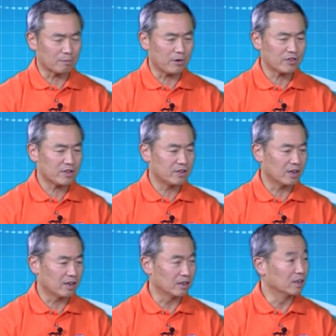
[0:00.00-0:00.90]
a person
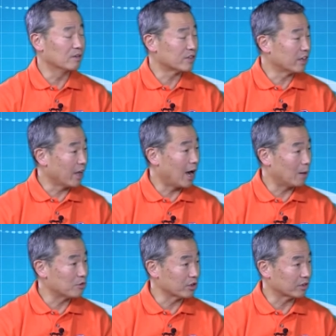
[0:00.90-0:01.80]
uh, lifts any
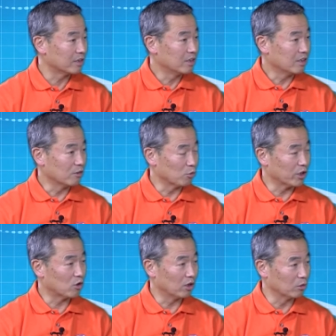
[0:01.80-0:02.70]
object, that
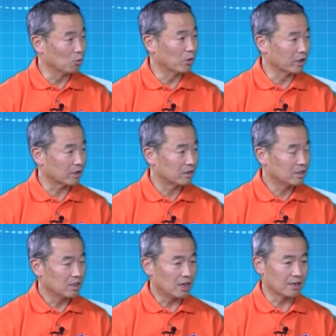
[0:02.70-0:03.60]
we call a work.
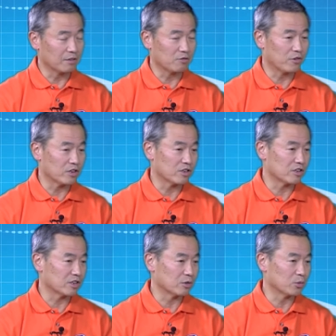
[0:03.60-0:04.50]
Uh, for
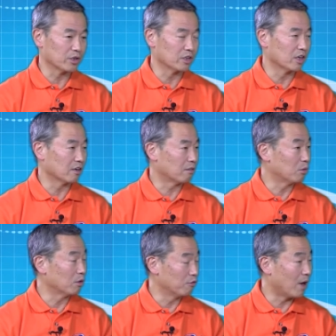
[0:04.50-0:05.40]
instance, uh, we uh,
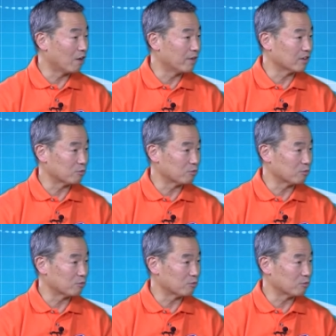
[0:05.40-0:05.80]
throw a five ounce